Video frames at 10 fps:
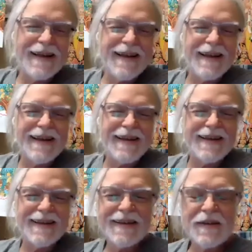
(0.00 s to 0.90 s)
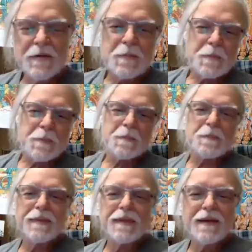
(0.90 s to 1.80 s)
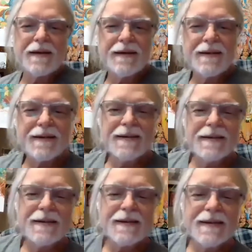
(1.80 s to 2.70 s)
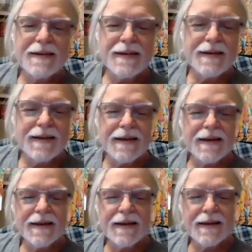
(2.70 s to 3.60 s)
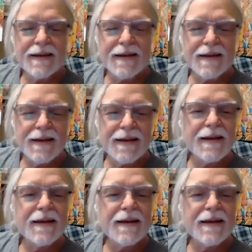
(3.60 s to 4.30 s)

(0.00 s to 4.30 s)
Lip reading: (silence)